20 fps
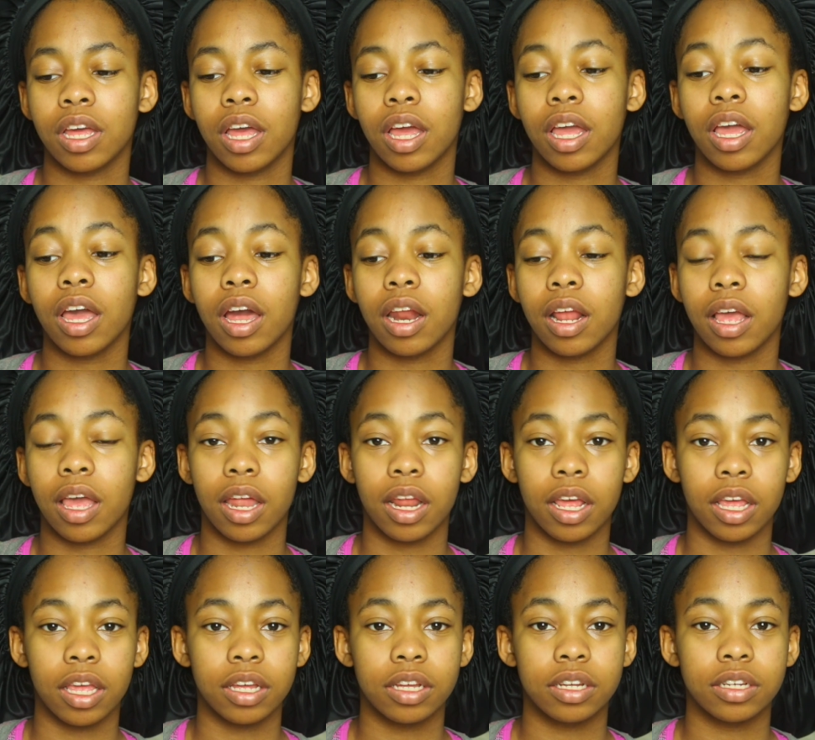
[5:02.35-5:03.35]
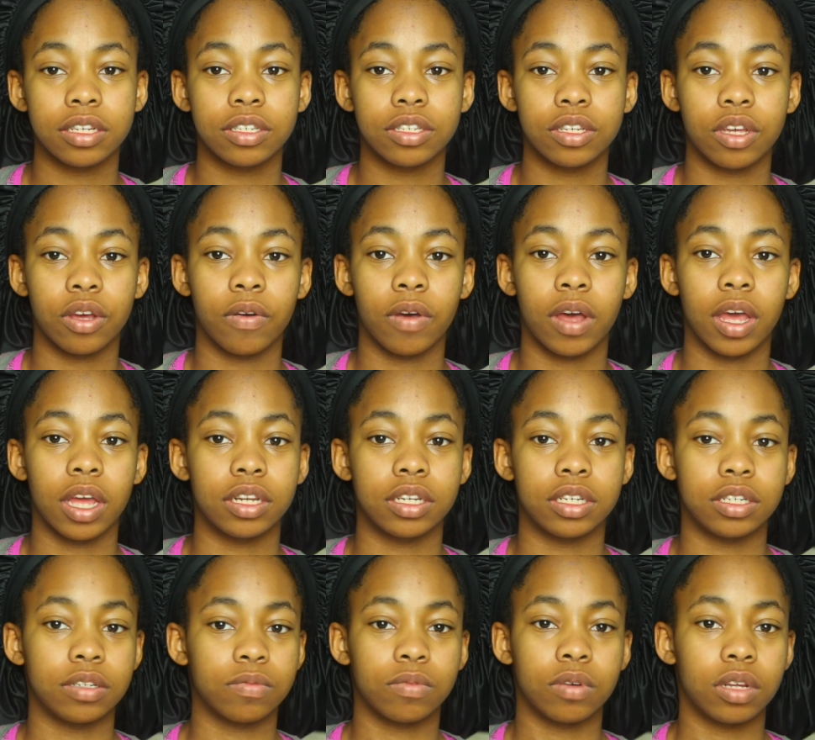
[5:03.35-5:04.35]
I got a headache, so I
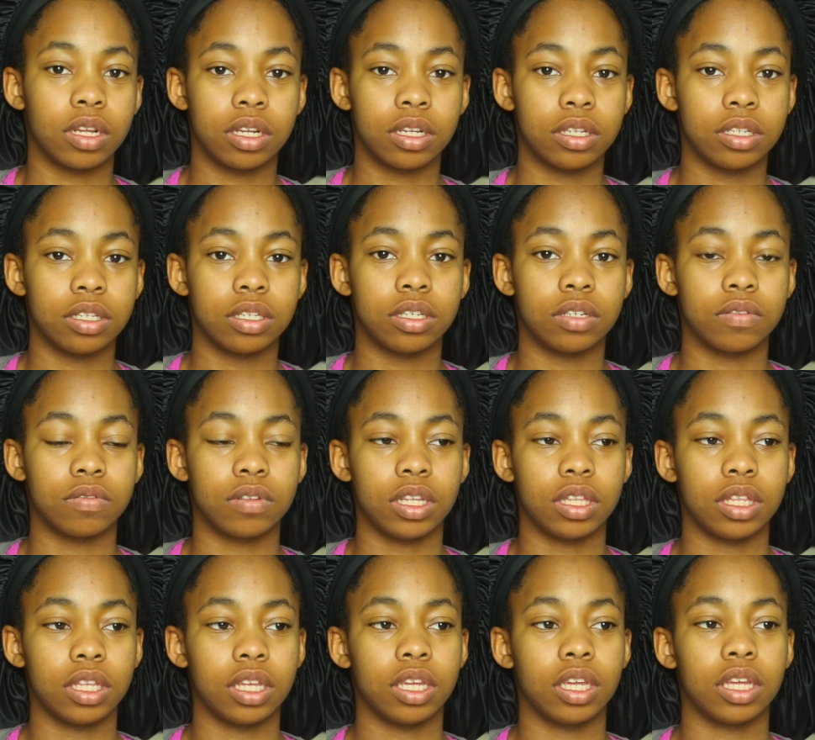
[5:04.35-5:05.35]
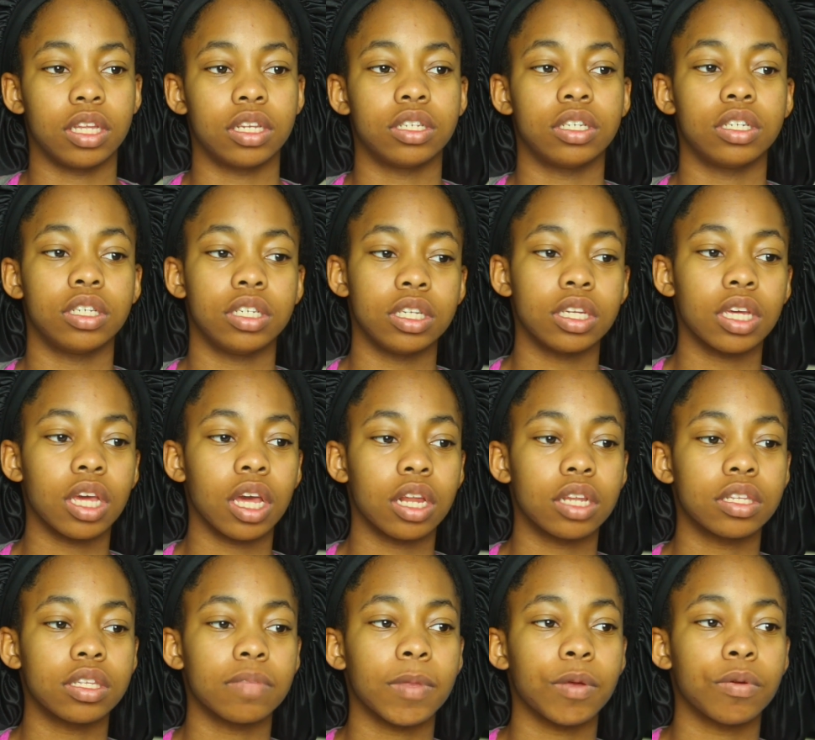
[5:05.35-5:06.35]
didn't want to do anything, and she
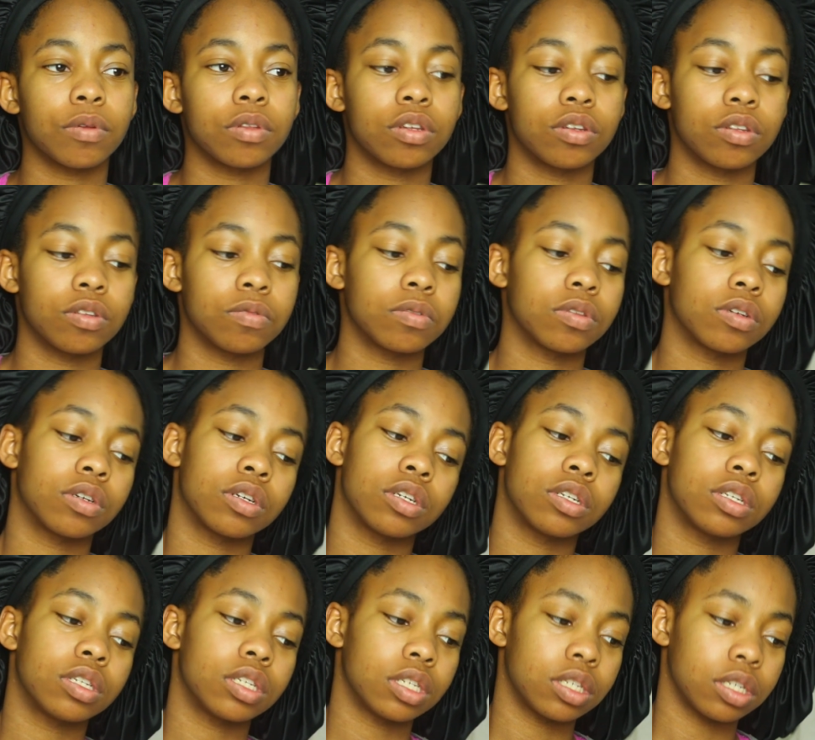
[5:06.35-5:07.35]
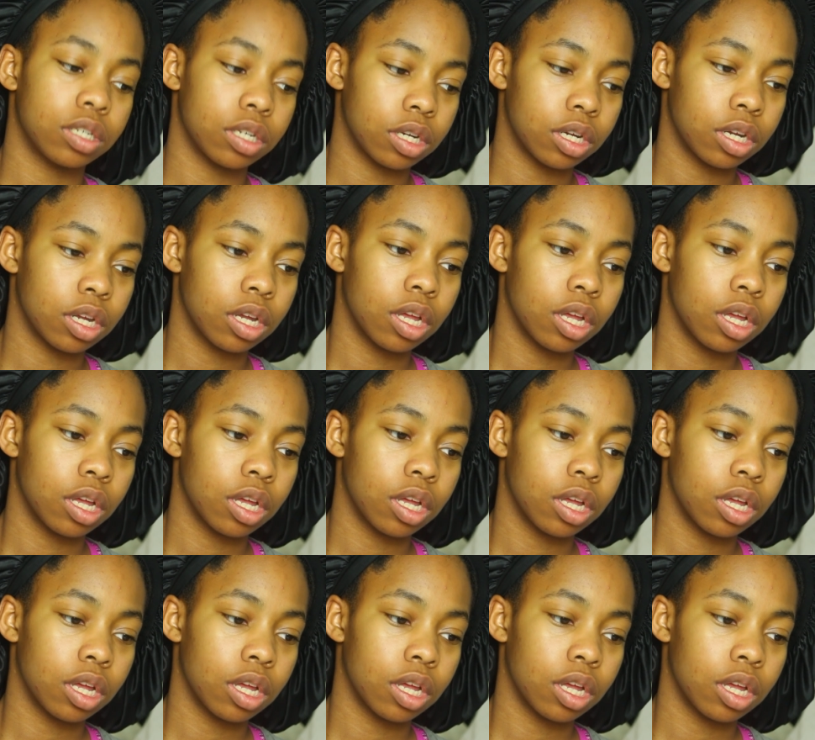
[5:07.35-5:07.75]
had something to do with her sister,